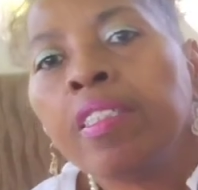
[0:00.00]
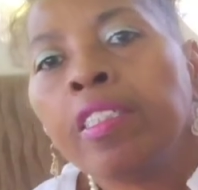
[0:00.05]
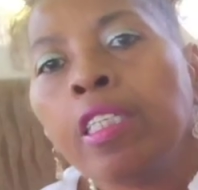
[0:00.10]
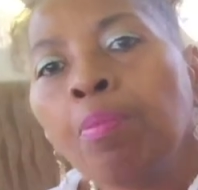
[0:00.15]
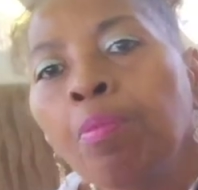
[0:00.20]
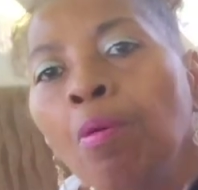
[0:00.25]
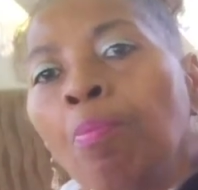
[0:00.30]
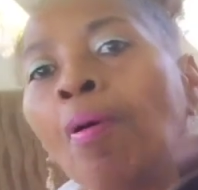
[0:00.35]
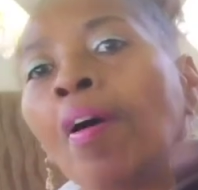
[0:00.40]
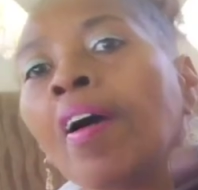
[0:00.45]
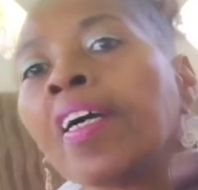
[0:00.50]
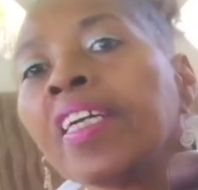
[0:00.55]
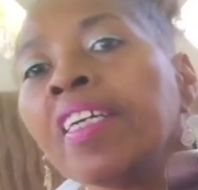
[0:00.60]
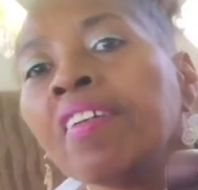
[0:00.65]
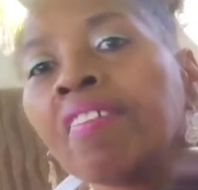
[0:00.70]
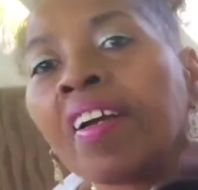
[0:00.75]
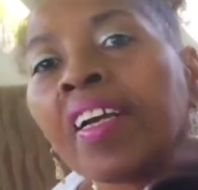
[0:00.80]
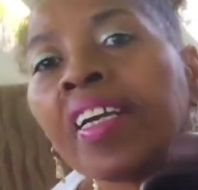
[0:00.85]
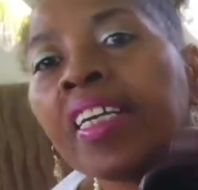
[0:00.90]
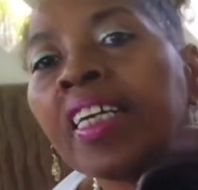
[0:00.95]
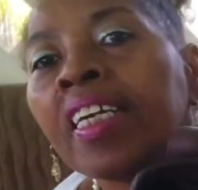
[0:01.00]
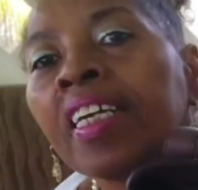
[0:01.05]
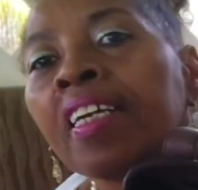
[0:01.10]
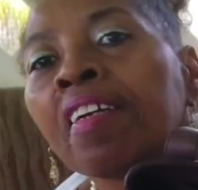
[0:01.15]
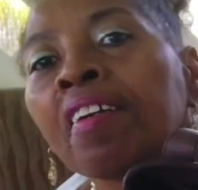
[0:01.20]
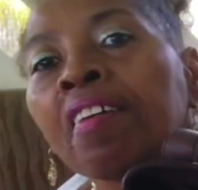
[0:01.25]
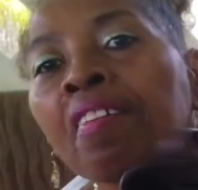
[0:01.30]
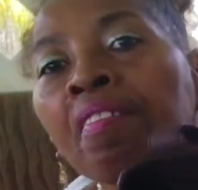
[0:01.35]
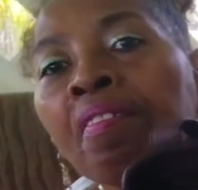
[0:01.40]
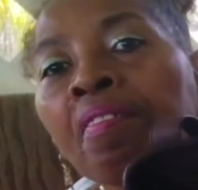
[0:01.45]
zipper pocket right
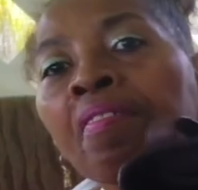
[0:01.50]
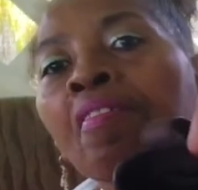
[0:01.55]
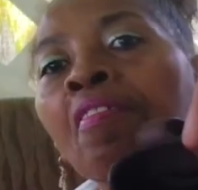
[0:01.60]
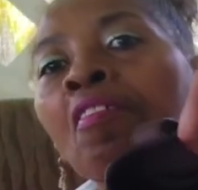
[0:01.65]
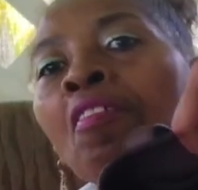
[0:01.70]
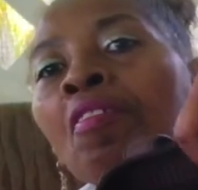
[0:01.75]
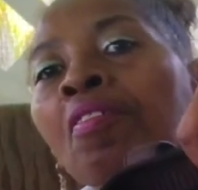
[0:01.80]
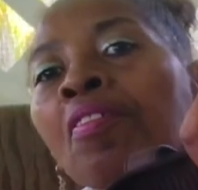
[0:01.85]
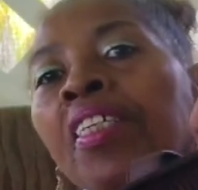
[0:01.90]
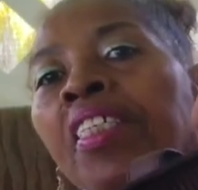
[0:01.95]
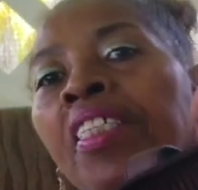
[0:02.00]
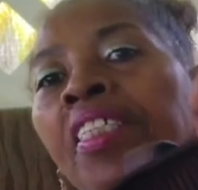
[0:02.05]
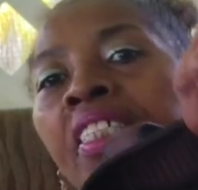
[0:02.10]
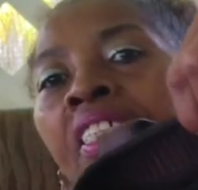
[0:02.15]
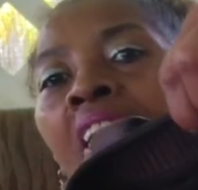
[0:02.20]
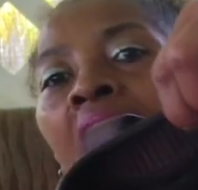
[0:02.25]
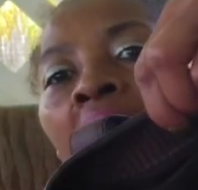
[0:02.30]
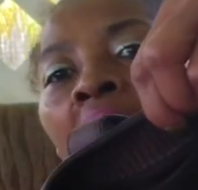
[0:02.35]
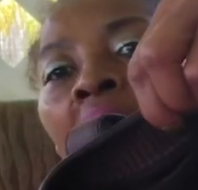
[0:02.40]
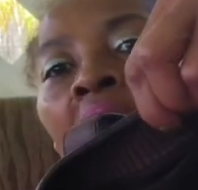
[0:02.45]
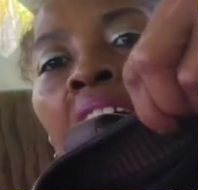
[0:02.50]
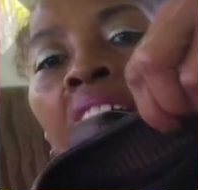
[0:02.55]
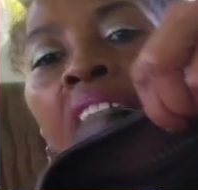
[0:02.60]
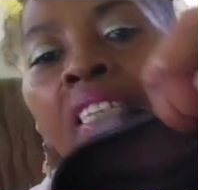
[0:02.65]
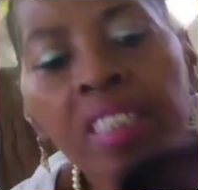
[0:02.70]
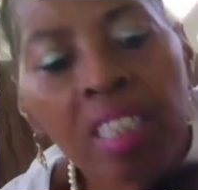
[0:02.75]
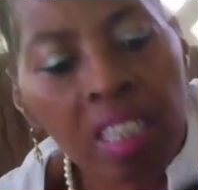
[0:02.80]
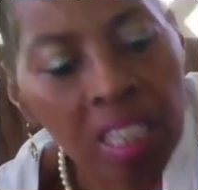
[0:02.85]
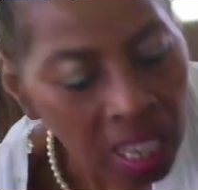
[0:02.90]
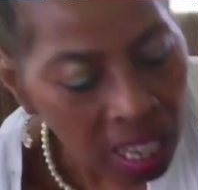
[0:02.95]
here on this
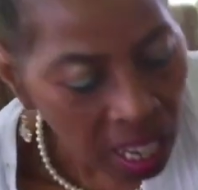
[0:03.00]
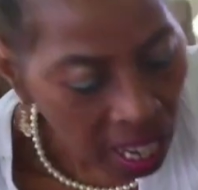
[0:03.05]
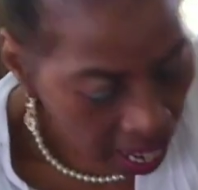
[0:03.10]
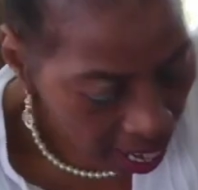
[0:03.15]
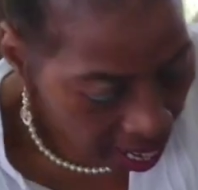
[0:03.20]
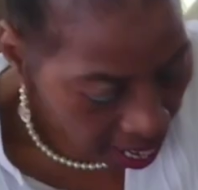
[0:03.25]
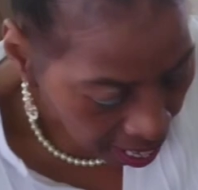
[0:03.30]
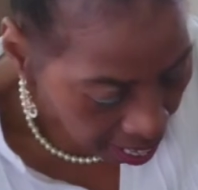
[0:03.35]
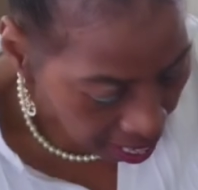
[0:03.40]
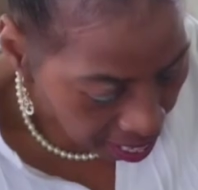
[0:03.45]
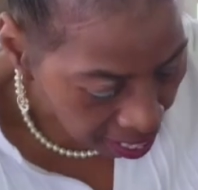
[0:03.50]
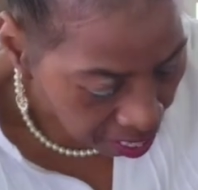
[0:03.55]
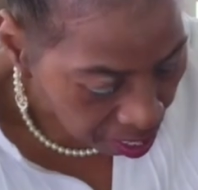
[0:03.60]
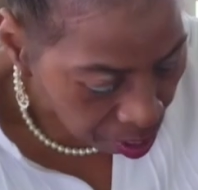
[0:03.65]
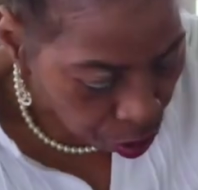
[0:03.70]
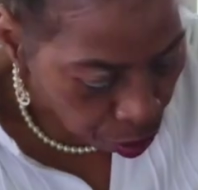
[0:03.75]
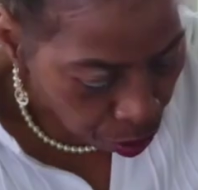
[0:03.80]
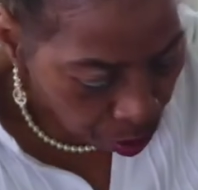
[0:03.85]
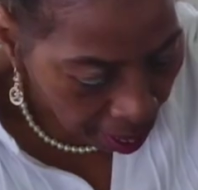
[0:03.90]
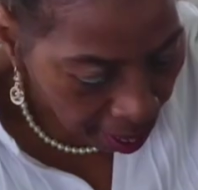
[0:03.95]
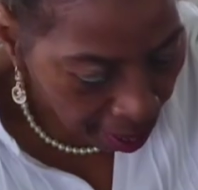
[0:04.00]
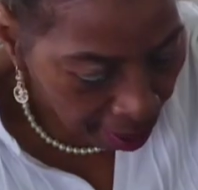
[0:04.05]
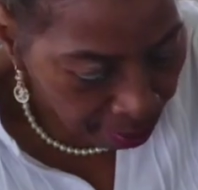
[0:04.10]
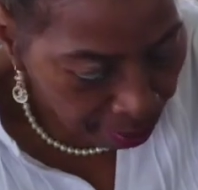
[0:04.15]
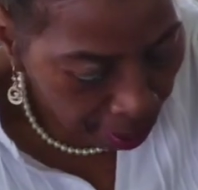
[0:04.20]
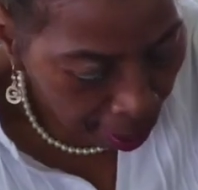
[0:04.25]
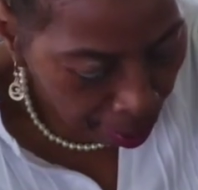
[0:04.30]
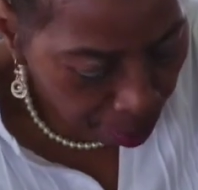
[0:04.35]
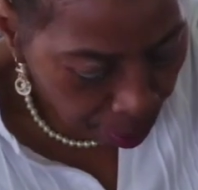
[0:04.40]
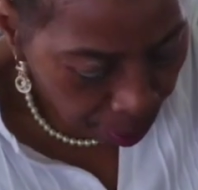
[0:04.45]
side. And you have
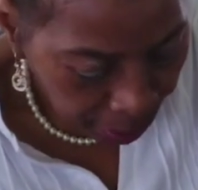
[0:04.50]
that